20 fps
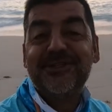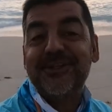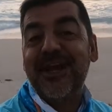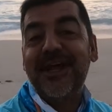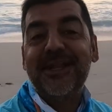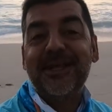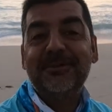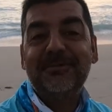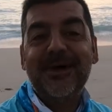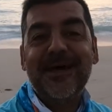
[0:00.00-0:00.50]

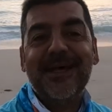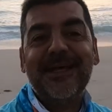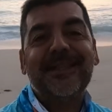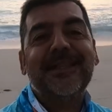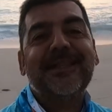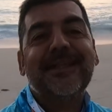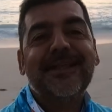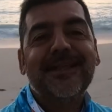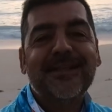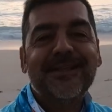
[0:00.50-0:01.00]

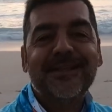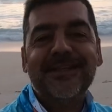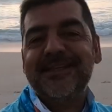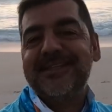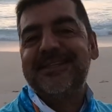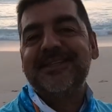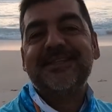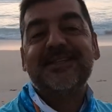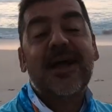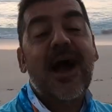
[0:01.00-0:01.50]
gentlemen,
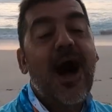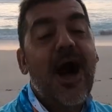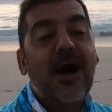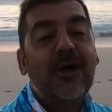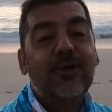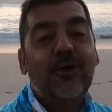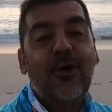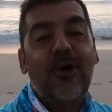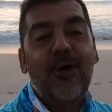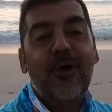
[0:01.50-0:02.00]
this is
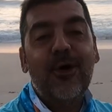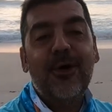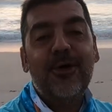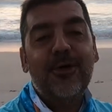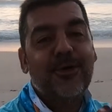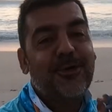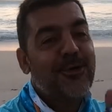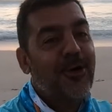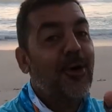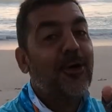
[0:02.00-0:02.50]
Connor,
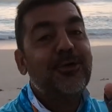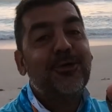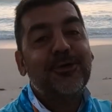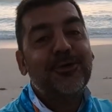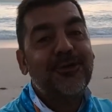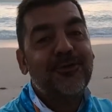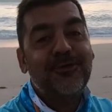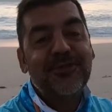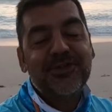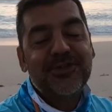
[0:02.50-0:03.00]
your
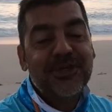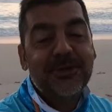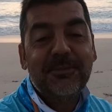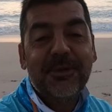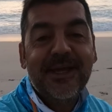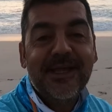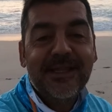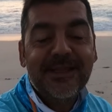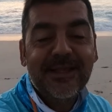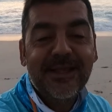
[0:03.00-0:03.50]
YouTube
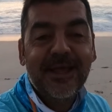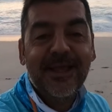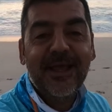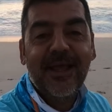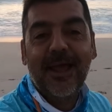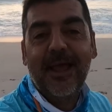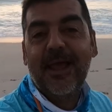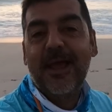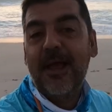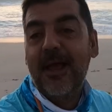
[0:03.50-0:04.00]
fisherman
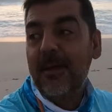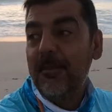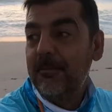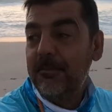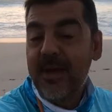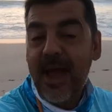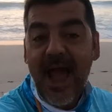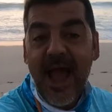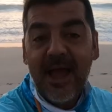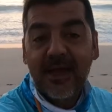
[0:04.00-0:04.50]

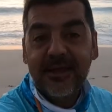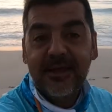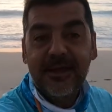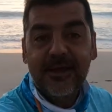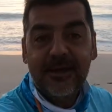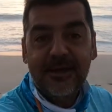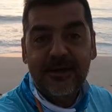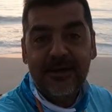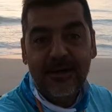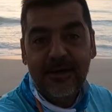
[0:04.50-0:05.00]
back
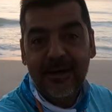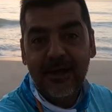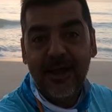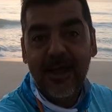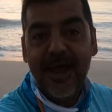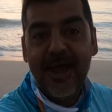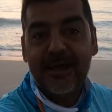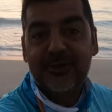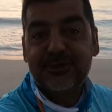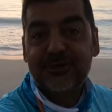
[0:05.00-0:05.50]
here
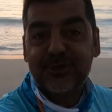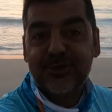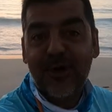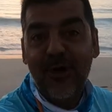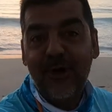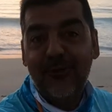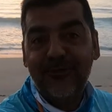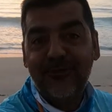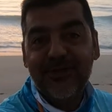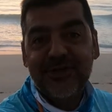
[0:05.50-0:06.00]
at
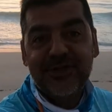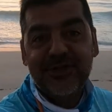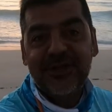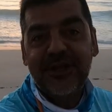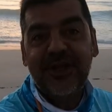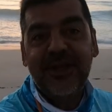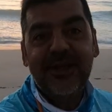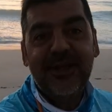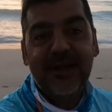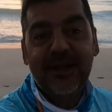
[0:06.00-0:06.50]
surf
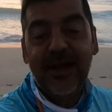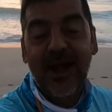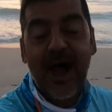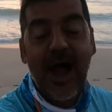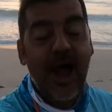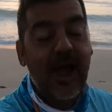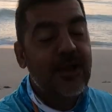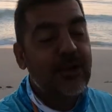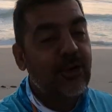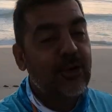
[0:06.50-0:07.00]
fishing.
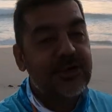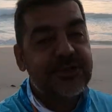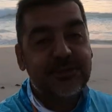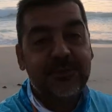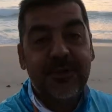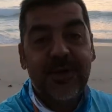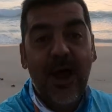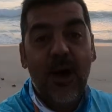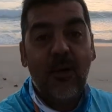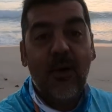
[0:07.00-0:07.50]
I know it's
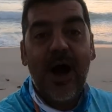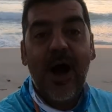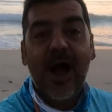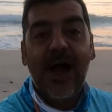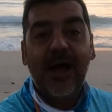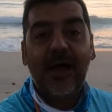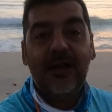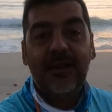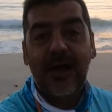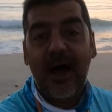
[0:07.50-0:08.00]
been a
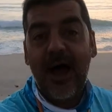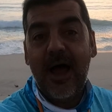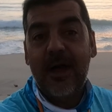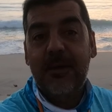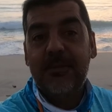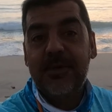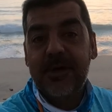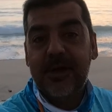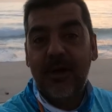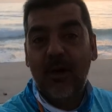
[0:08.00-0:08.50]
while.
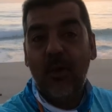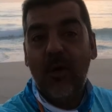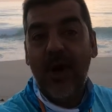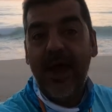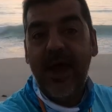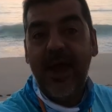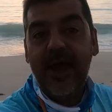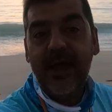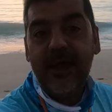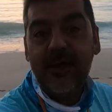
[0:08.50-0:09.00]
I've been
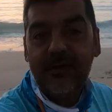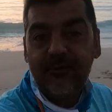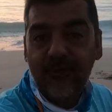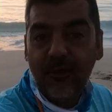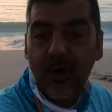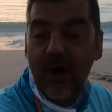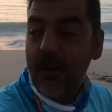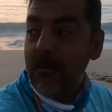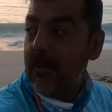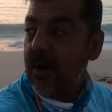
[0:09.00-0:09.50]
away
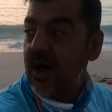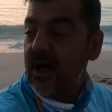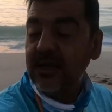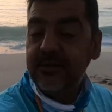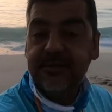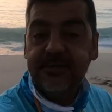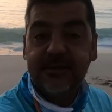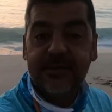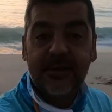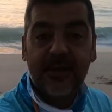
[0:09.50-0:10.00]
for a
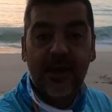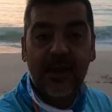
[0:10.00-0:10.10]
month